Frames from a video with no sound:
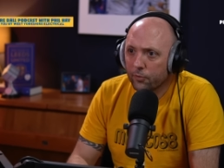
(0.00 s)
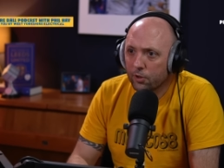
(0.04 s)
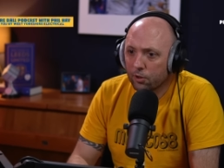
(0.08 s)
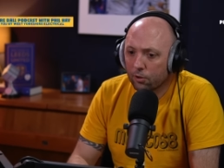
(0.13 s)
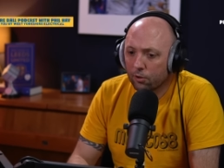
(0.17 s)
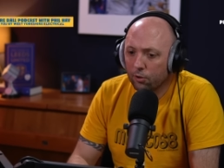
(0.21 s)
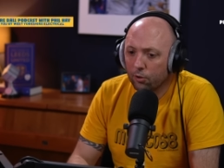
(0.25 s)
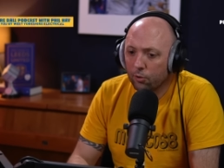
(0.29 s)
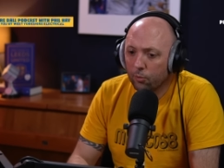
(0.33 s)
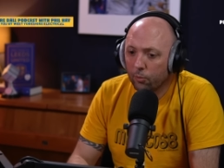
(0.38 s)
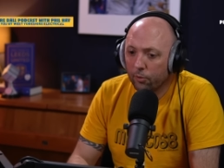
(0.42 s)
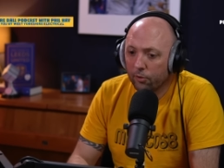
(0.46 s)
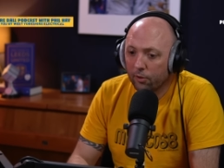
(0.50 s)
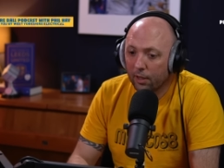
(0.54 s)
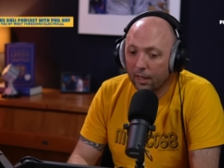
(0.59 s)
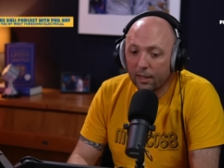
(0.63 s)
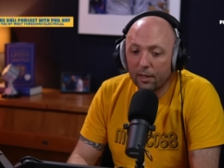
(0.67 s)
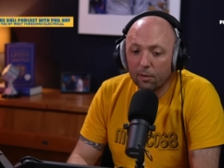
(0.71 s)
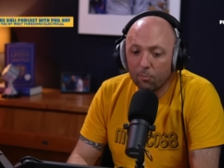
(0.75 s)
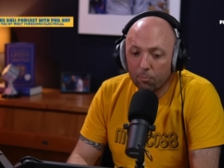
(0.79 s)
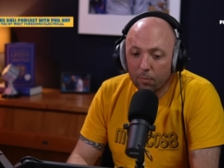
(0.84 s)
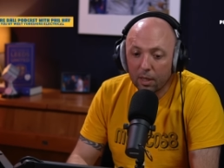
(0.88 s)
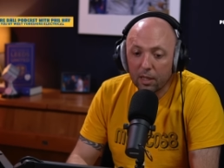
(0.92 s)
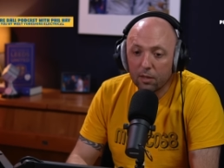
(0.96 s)
to cope with it,
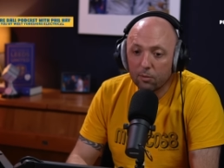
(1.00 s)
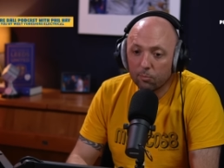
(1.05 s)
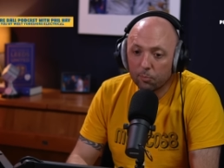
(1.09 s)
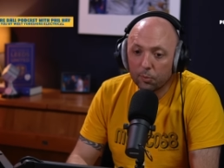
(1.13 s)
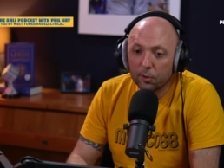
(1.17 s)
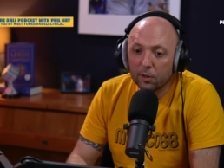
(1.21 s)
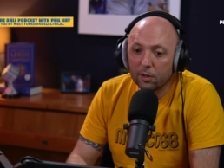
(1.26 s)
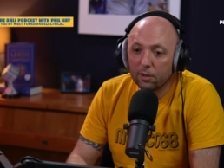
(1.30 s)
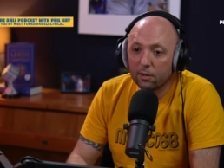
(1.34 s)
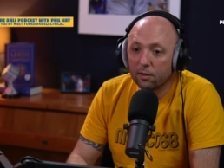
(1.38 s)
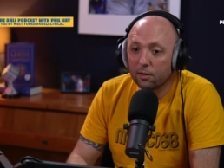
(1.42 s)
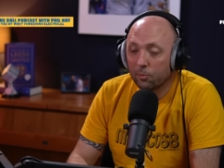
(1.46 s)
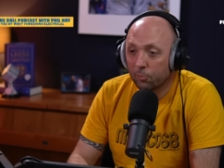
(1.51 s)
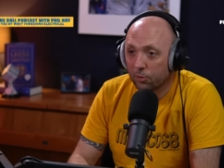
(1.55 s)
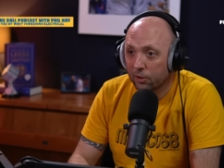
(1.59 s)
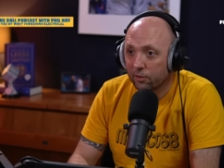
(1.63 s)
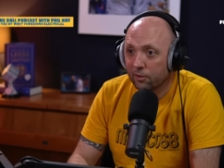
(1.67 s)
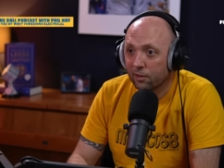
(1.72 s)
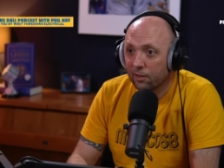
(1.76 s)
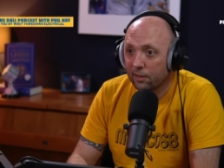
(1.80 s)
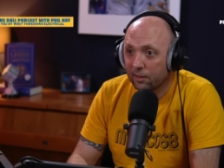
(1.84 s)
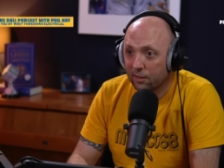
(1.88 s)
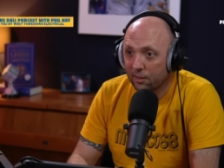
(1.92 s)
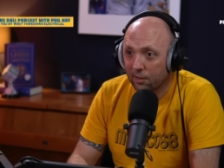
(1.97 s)
and it might be the
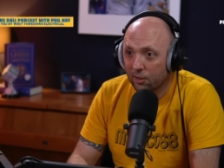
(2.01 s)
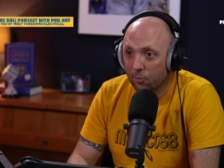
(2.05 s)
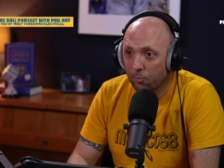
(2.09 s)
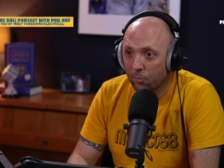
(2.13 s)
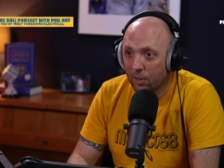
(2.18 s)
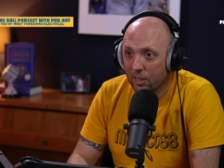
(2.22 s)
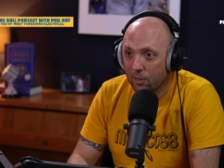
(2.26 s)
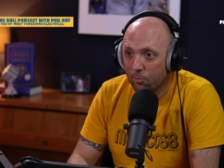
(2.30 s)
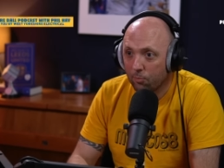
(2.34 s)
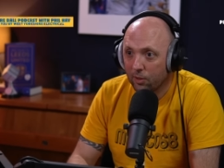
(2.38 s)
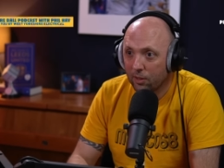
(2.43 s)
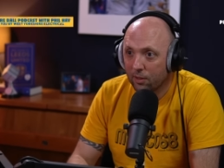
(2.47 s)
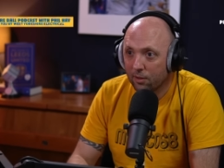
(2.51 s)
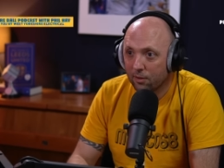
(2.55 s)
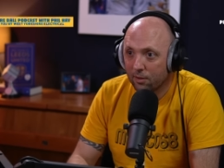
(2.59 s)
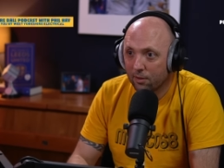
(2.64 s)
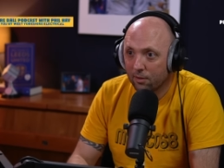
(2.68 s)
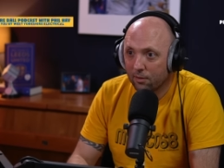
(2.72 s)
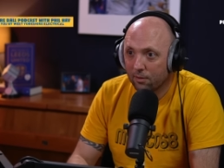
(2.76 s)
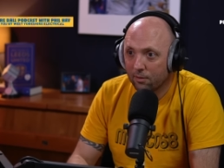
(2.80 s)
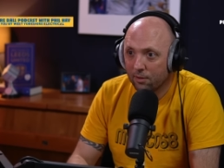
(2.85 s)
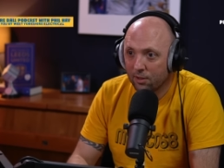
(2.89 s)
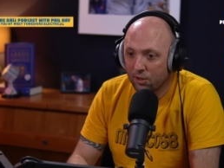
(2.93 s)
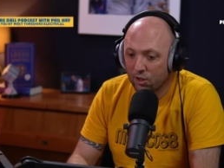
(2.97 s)
bloodline, and it might be
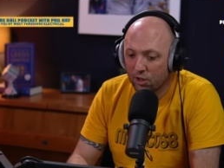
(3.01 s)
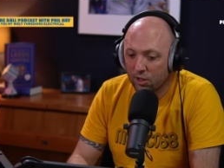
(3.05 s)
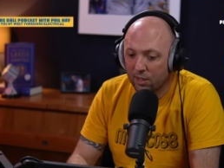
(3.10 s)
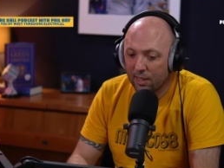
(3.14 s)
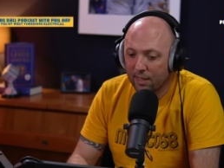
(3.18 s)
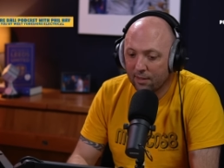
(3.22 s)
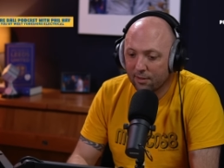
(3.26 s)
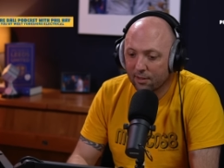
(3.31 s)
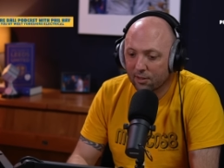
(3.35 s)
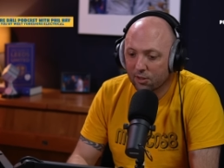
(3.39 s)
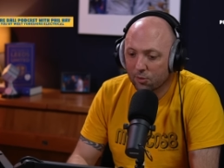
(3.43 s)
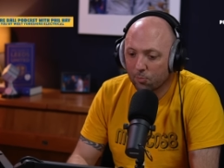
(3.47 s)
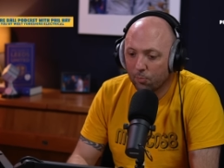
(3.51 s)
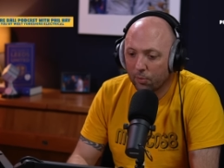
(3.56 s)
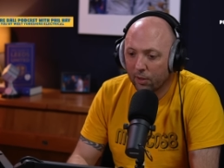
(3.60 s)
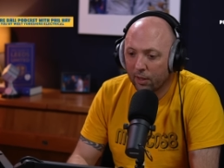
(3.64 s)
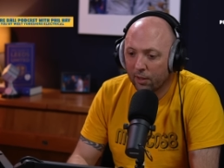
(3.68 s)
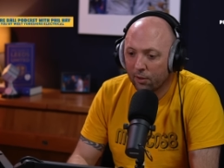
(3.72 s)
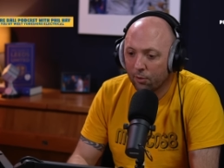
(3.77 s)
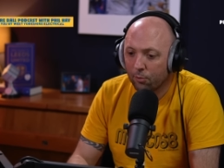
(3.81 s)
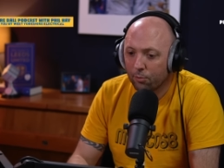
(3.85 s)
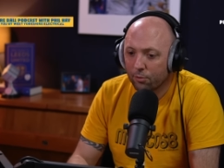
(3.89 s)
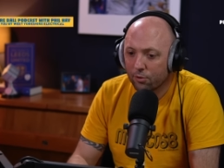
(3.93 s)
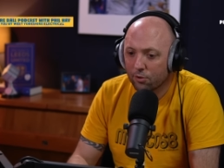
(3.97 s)
the the genetics. But
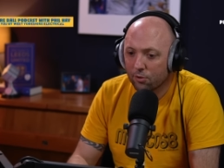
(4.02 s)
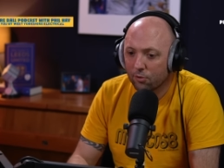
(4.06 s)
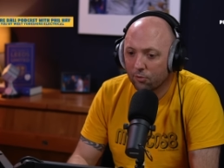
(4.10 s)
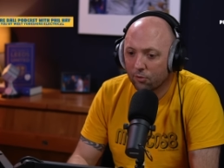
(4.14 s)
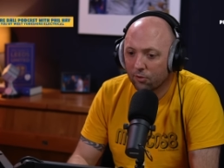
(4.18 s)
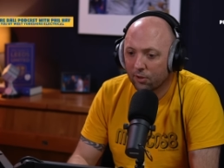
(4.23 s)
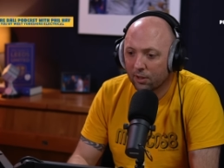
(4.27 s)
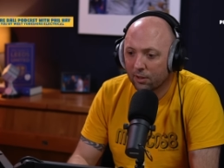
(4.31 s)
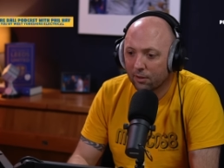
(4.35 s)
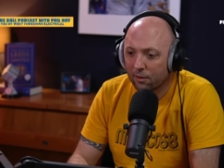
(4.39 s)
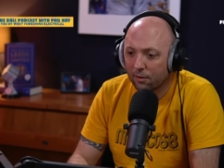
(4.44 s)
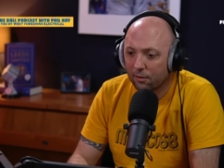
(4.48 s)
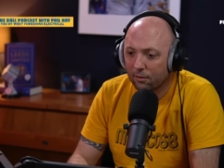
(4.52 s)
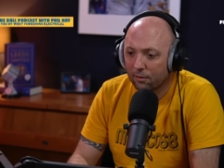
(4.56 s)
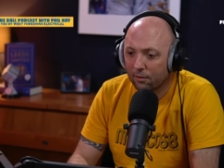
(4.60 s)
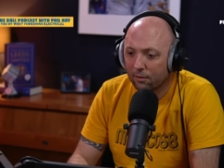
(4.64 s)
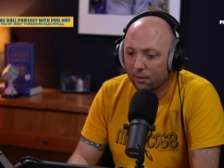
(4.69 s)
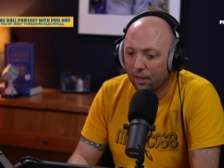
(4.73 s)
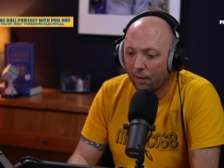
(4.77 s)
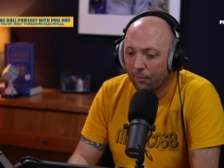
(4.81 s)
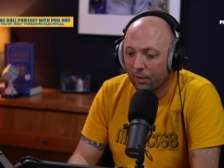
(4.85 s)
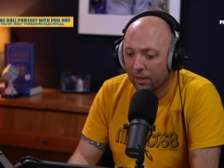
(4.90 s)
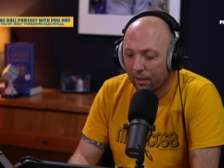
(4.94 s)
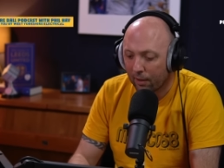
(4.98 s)
I also think,
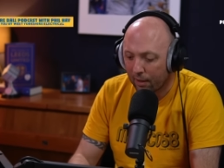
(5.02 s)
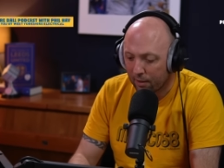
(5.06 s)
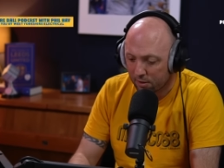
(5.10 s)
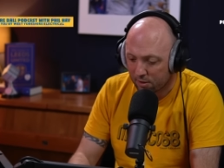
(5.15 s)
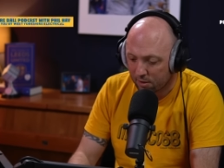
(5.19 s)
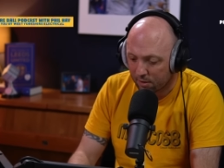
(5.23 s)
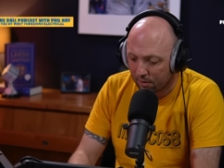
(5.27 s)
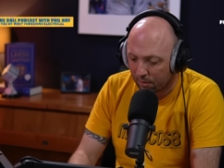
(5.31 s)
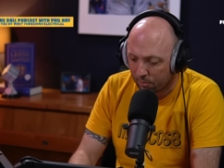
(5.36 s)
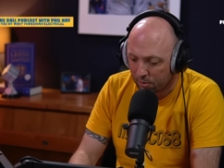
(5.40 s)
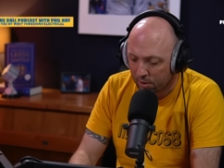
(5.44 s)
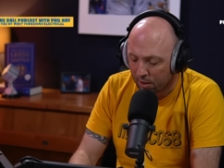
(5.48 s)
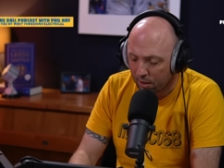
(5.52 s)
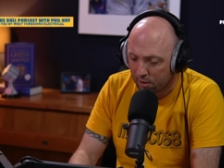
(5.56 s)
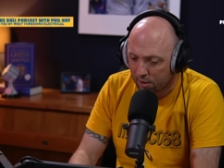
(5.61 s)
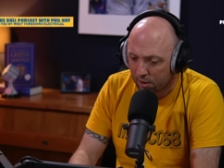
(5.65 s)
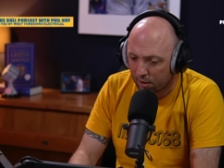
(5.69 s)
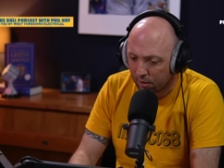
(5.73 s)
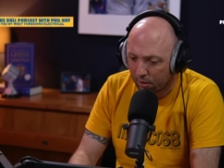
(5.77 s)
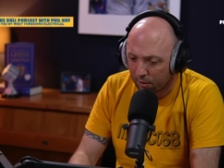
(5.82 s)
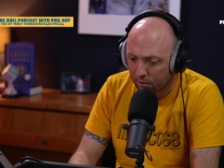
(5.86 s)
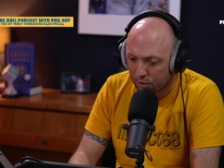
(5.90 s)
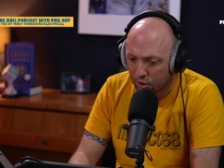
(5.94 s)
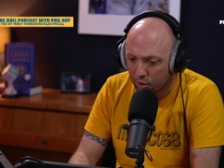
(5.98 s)
I mean, I asked, I was
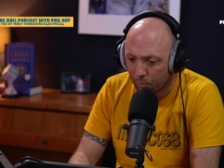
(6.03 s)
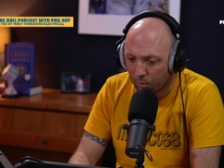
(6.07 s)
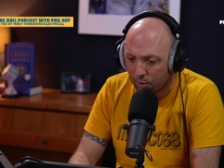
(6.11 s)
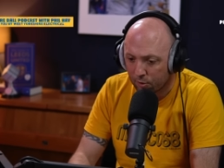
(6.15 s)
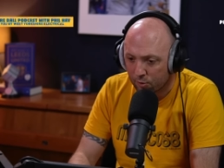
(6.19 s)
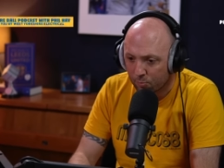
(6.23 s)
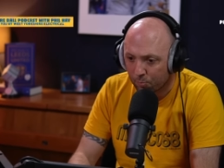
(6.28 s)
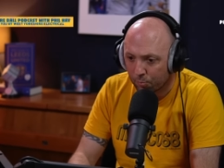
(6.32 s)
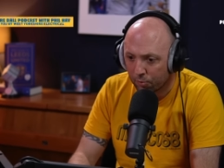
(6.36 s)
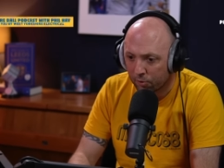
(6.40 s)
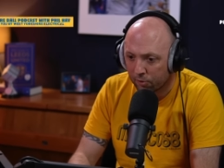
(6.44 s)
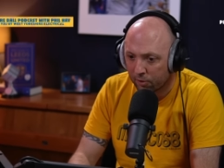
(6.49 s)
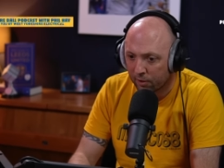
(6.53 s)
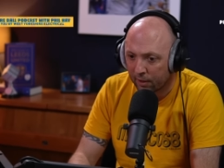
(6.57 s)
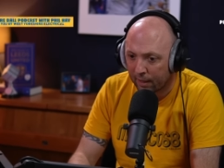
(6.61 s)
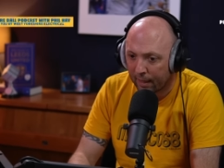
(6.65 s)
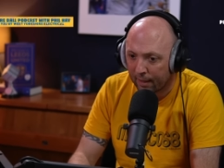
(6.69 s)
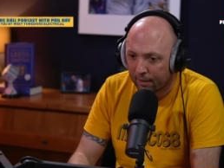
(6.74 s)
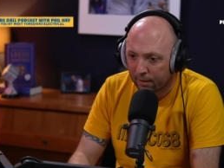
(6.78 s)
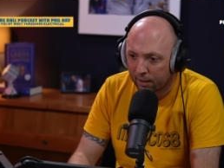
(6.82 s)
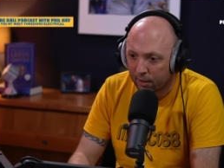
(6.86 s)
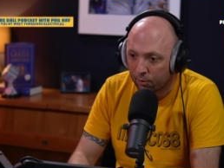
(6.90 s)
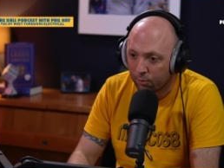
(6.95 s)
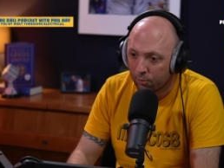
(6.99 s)
asking Archie about his brother
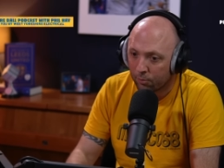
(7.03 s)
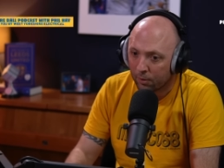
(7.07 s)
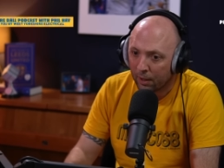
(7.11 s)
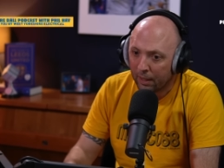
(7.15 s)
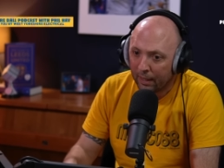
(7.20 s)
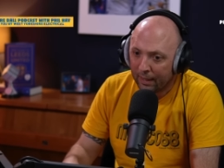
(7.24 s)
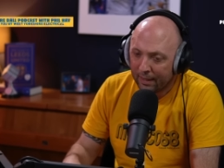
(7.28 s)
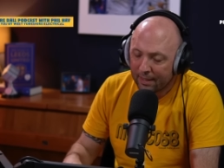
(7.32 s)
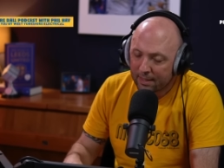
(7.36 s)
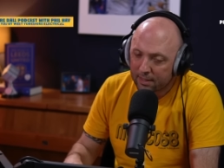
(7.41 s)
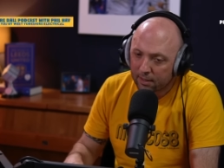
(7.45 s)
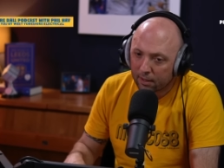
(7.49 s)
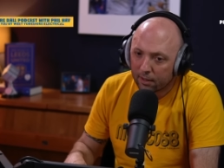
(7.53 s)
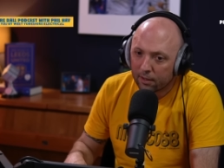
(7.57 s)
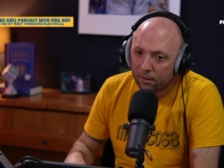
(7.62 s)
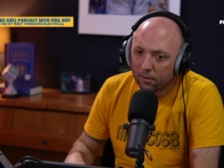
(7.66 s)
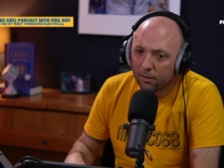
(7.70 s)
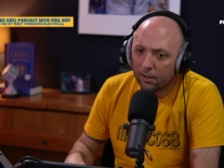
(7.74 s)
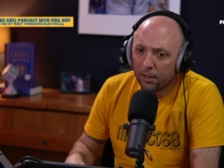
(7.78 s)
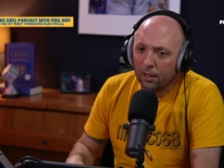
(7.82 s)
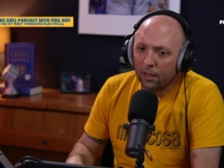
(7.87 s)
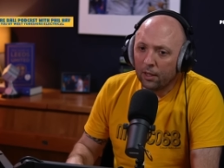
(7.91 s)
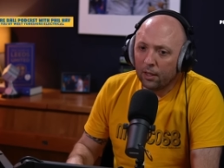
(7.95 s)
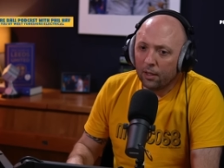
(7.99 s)
Harry, who is kind
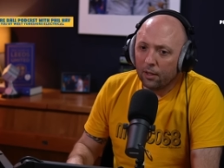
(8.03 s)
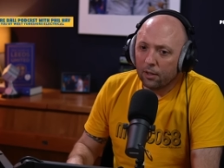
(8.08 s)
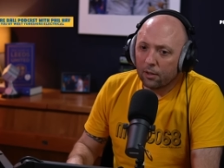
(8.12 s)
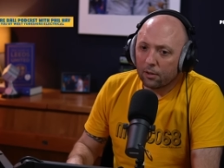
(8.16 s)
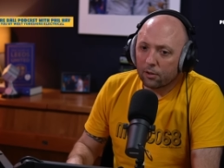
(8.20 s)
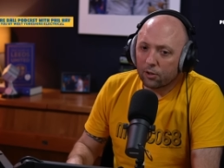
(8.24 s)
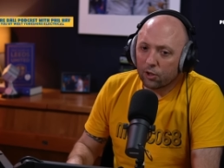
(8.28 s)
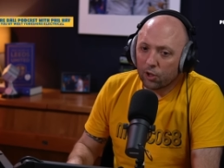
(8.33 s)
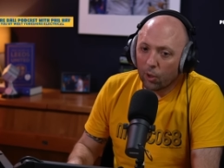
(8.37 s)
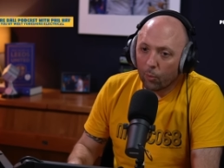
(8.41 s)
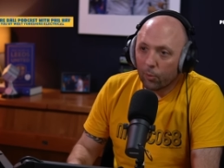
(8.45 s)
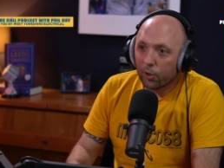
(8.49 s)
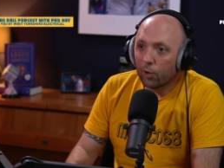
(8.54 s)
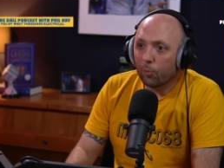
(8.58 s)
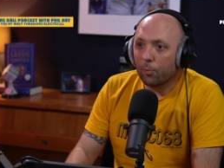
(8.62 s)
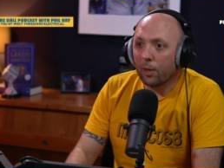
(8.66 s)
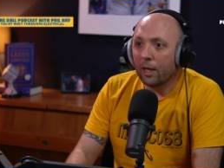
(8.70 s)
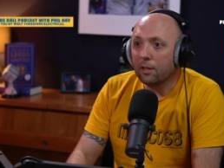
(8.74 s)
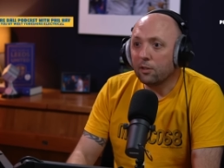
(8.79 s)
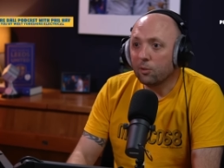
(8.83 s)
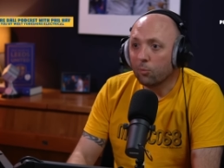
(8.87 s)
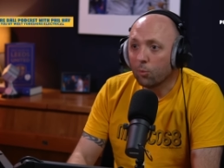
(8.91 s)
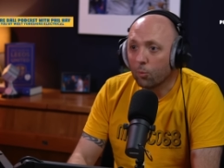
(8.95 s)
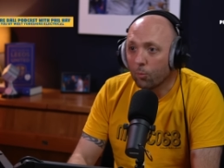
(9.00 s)
of coming up
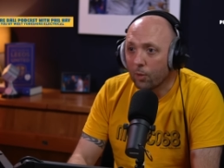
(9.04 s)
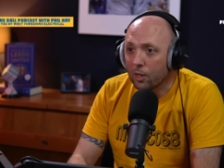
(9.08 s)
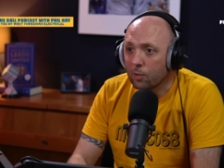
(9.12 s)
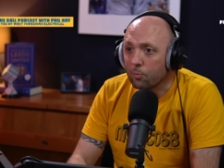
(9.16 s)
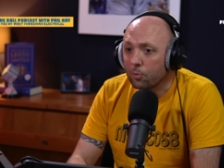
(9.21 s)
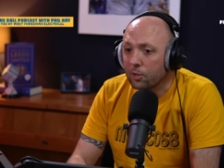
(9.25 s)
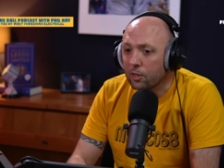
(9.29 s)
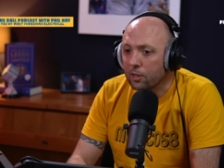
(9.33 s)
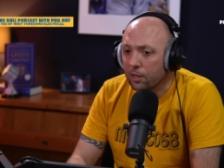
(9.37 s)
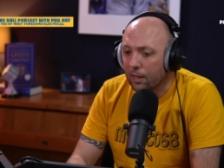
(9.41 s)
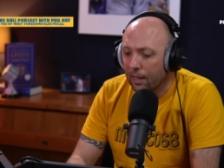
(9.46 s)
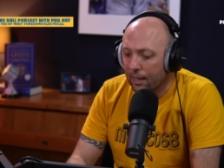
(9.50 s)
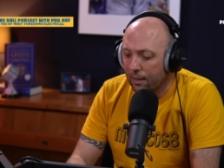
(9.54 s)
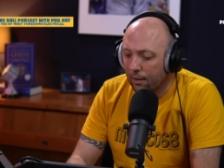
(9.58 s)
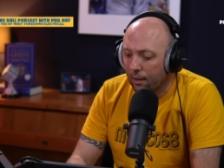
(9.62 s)
behind him and might be